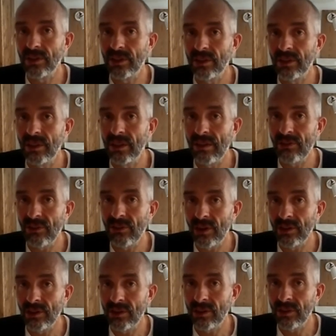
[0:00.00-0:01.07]
never
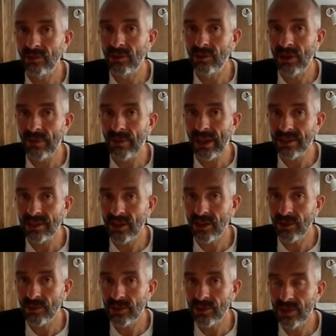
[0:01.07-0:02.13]
on really bad terms.